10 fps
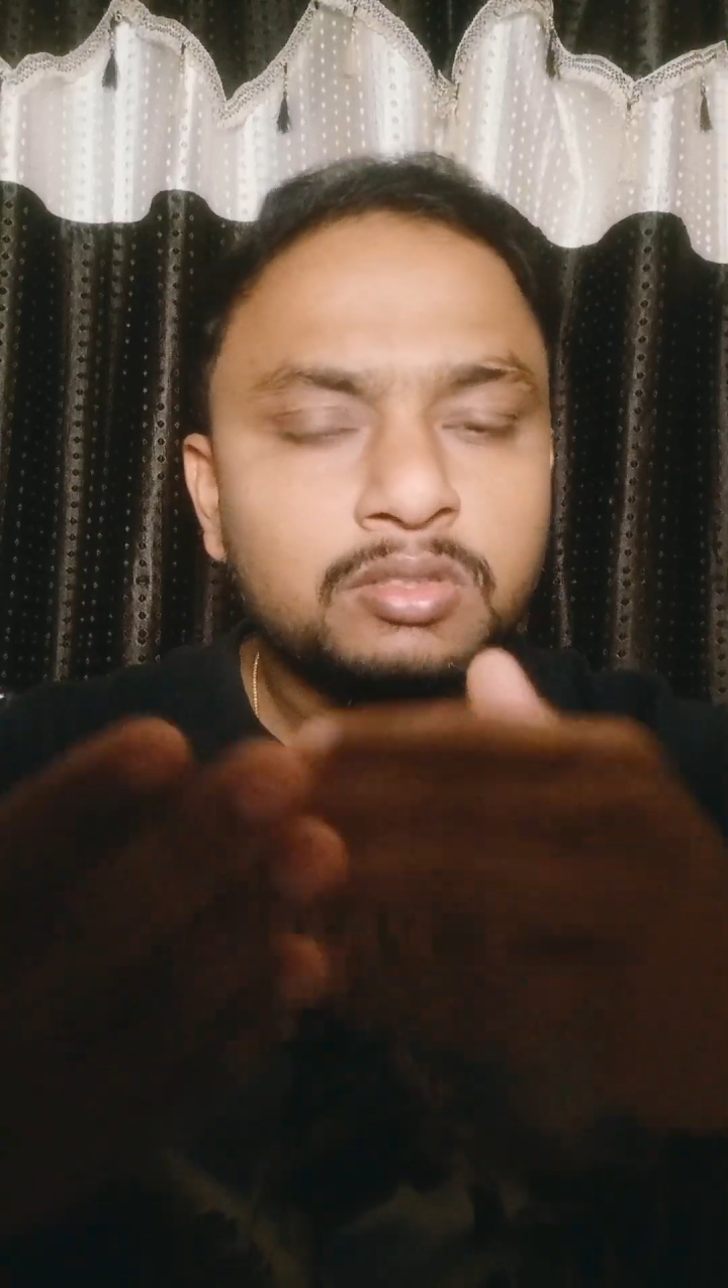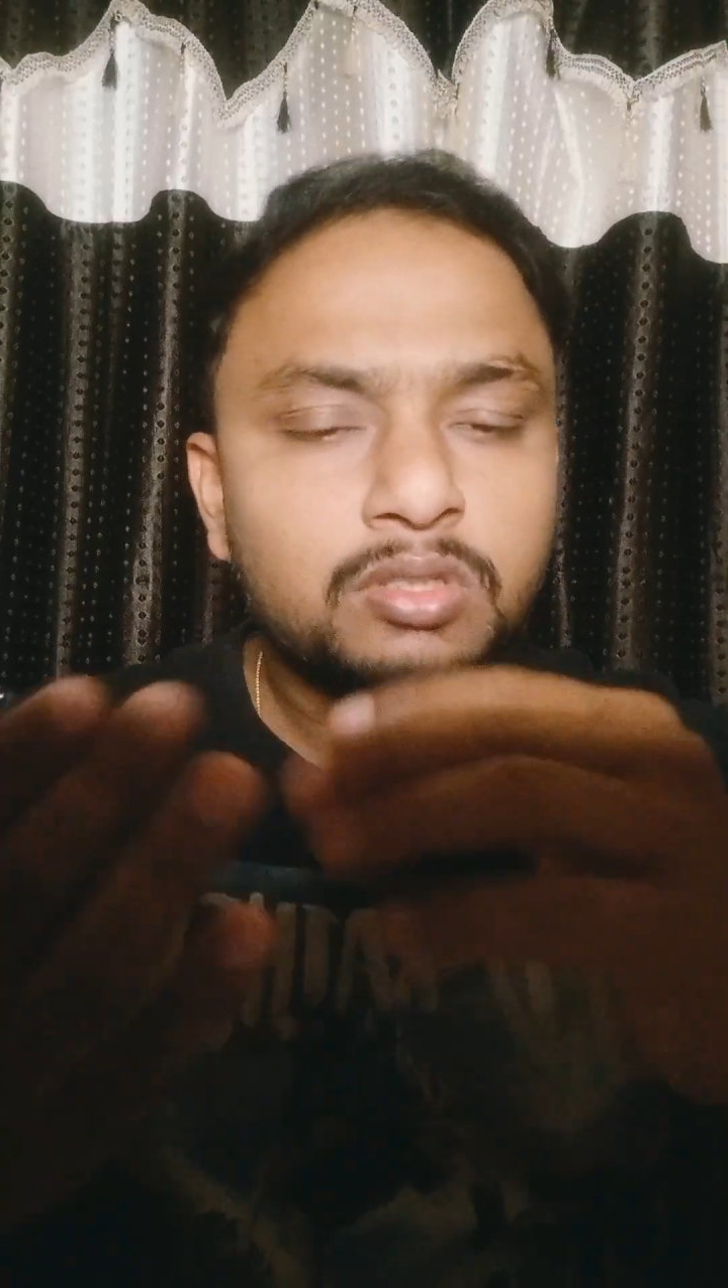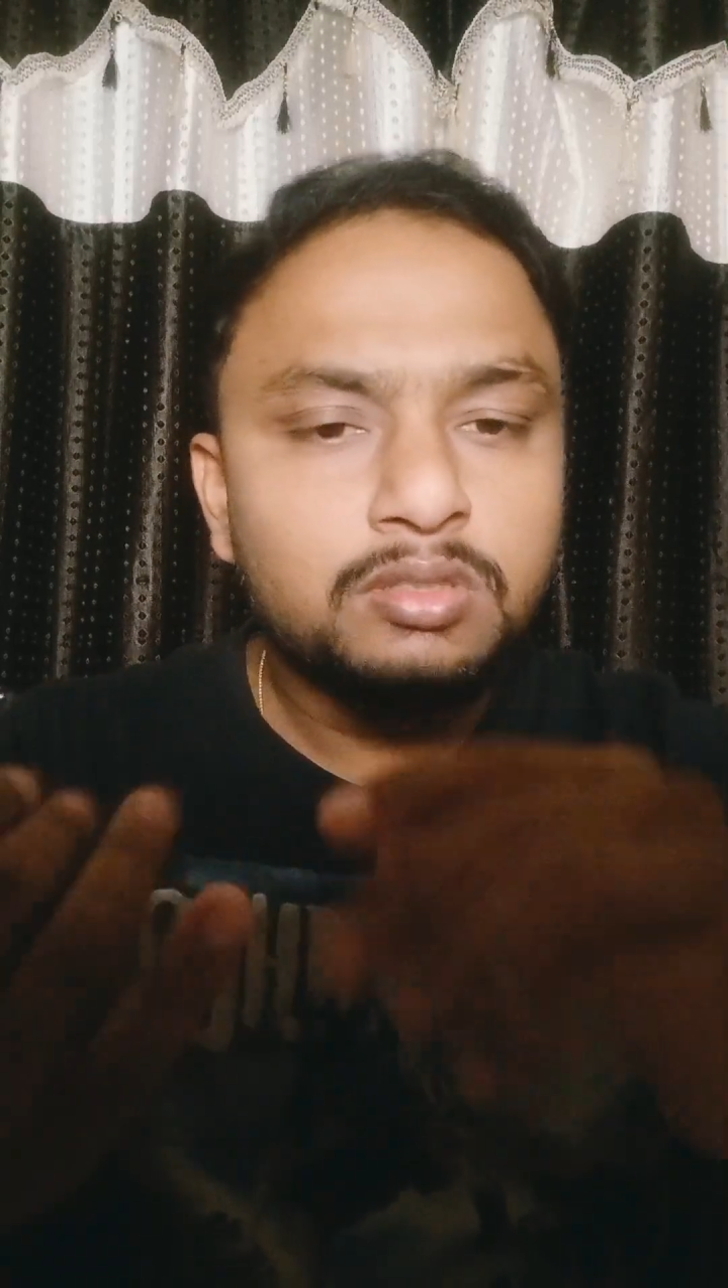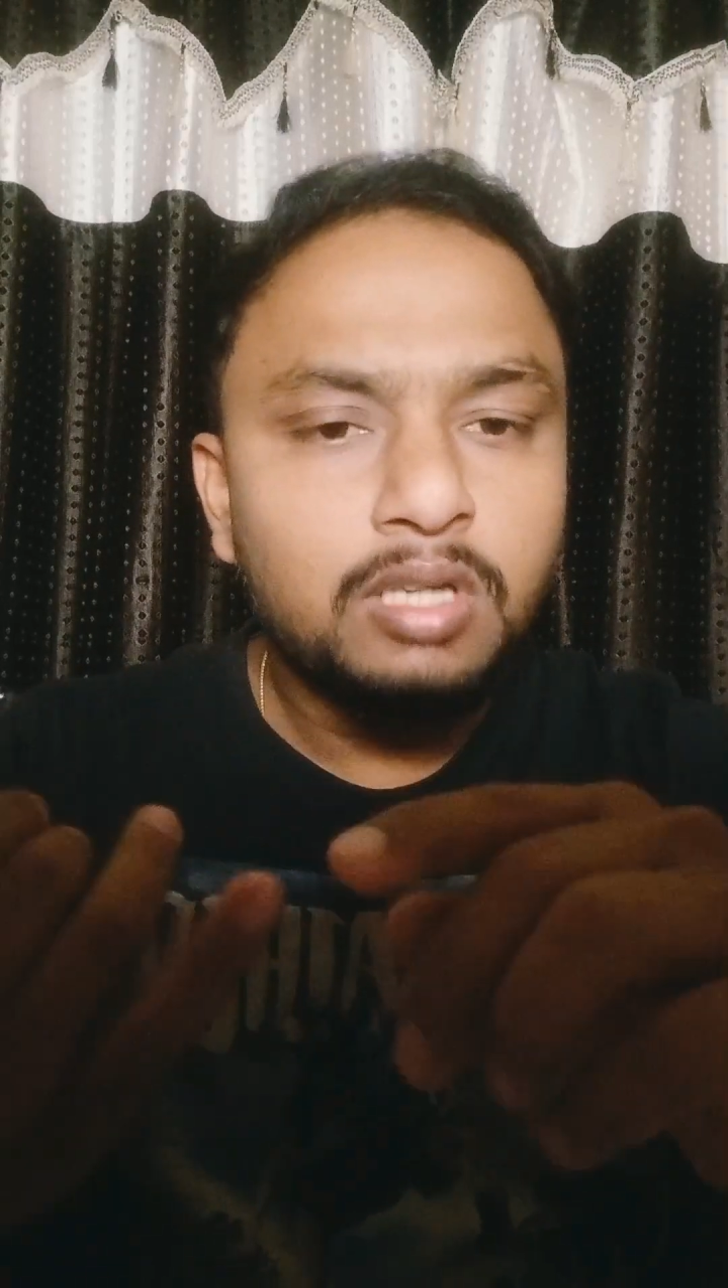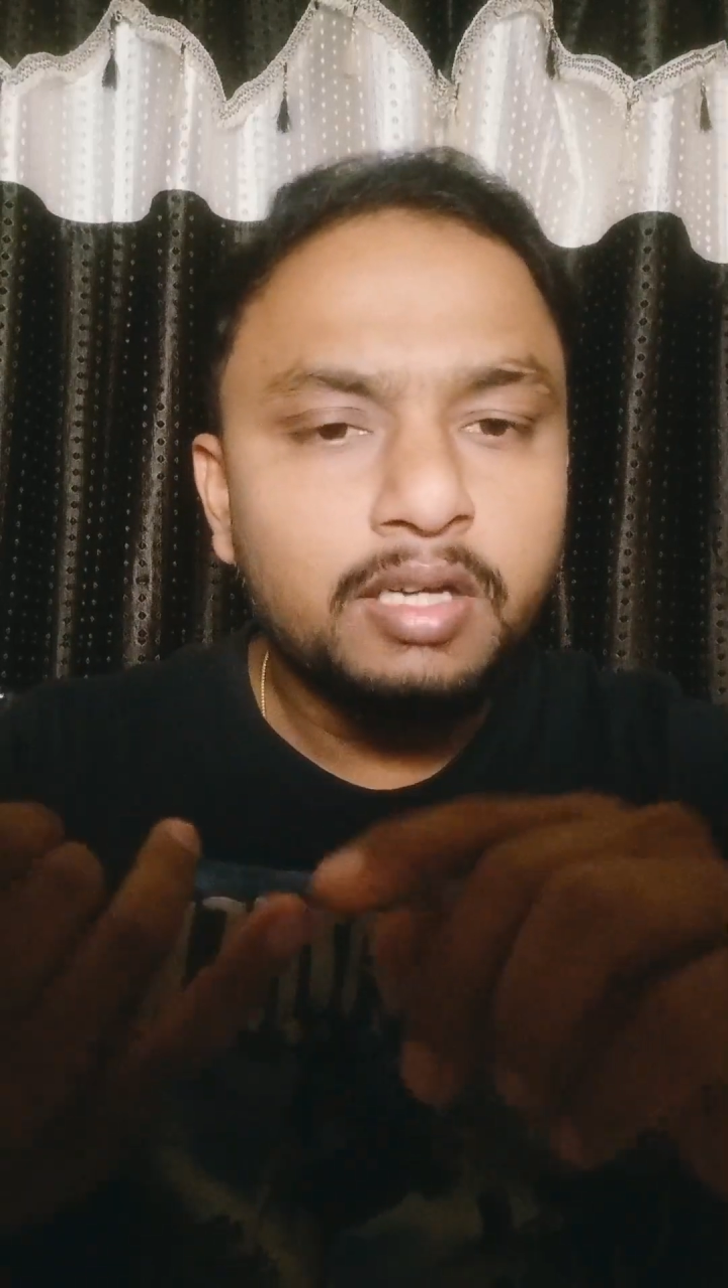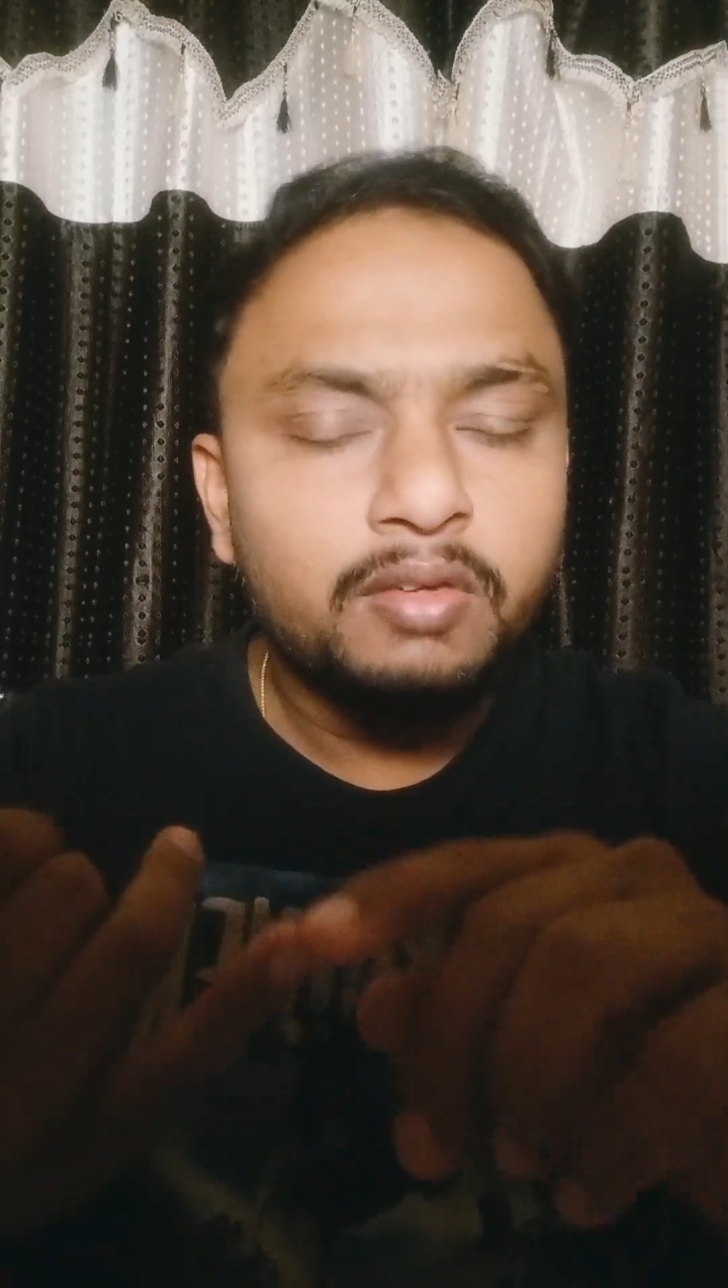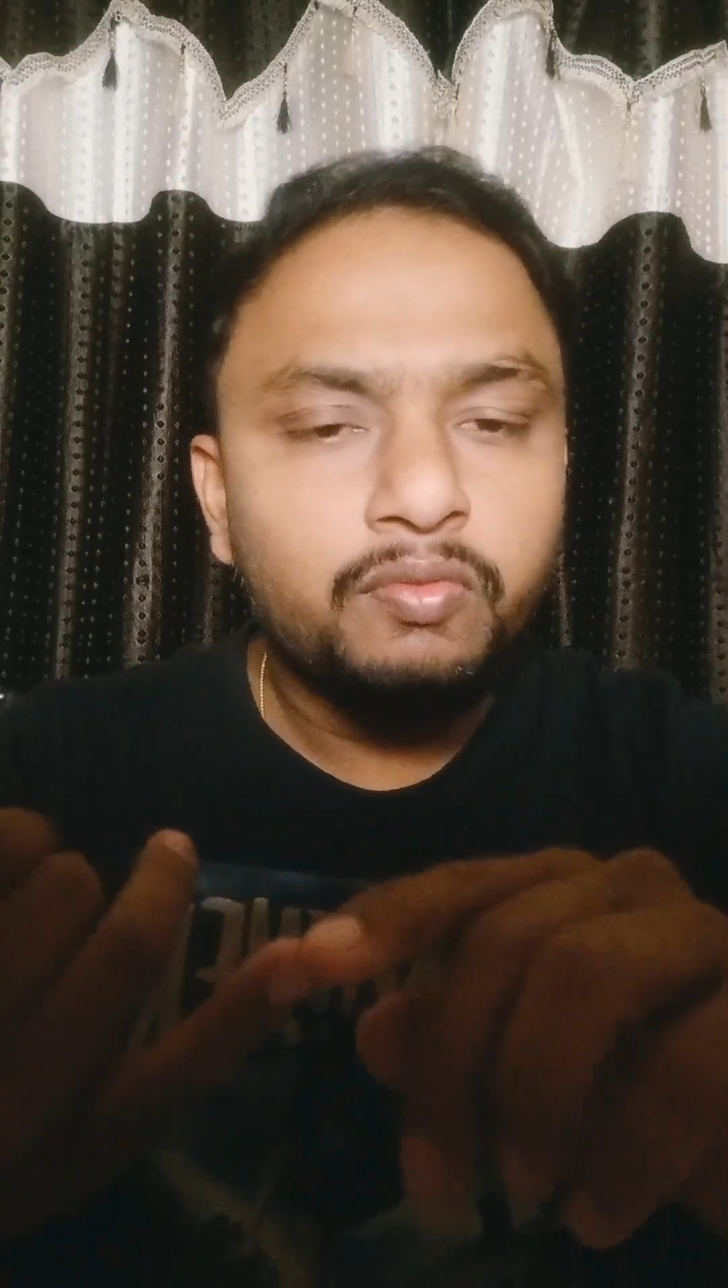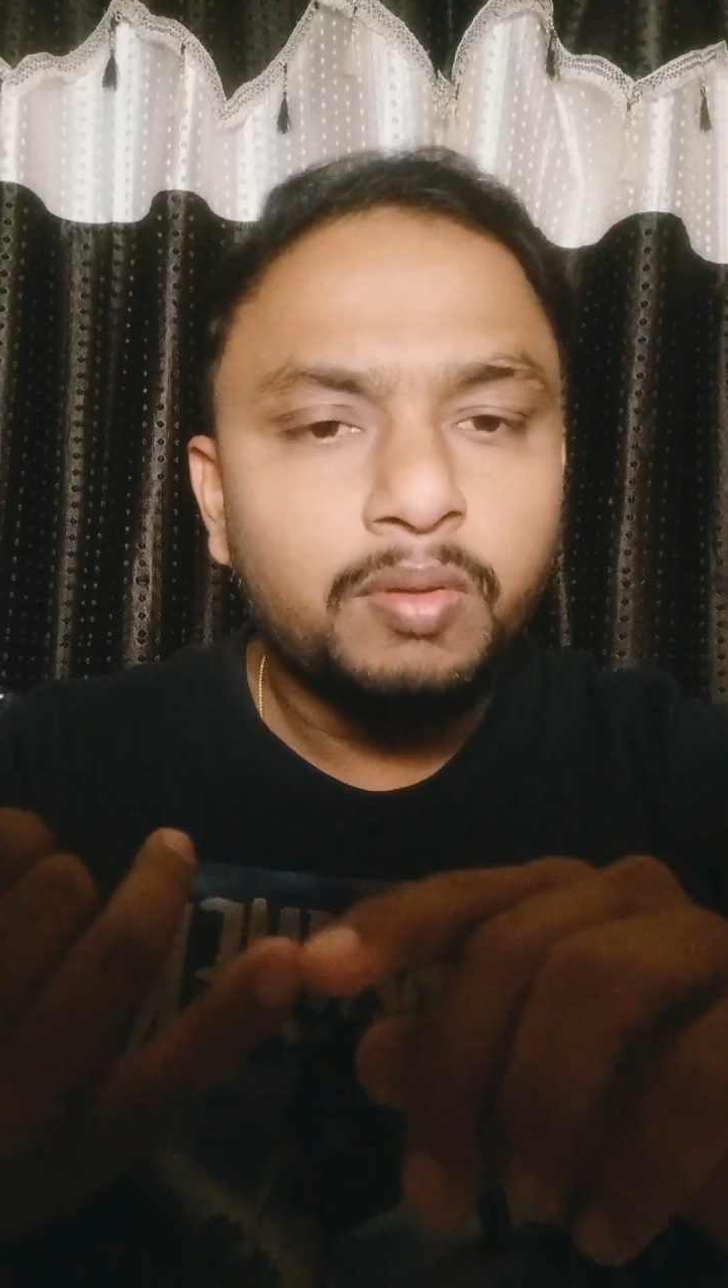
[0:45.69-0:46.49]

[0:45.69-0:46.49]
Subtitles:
So starting